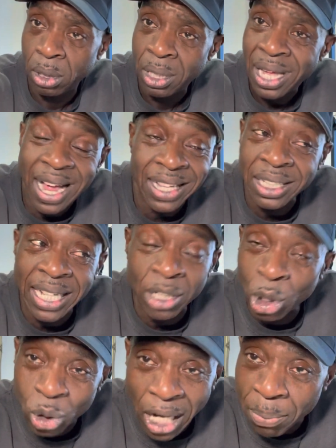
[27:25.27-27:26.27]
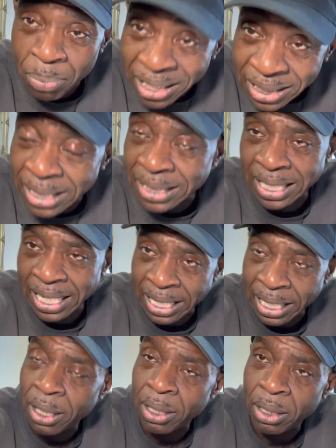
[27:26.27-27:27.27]
How are you going to attract business here?
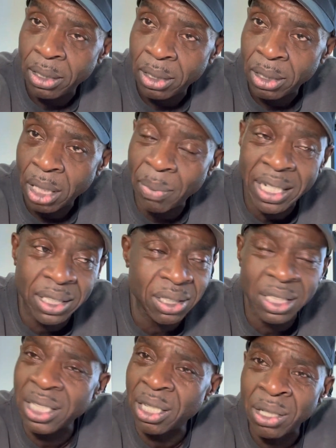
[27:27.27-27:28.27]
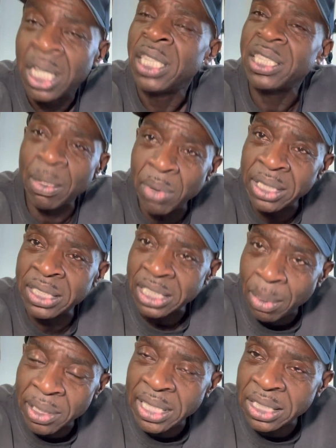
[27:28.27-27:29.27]
I mean, someone
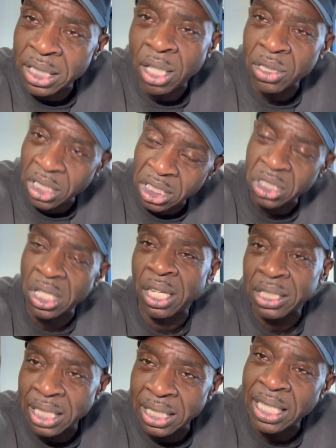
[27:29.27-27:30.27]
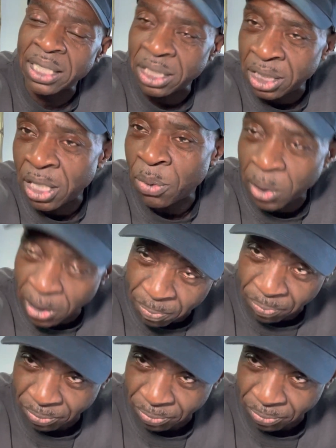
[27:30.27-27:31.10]
needs to go to this chancellor and say, you know what?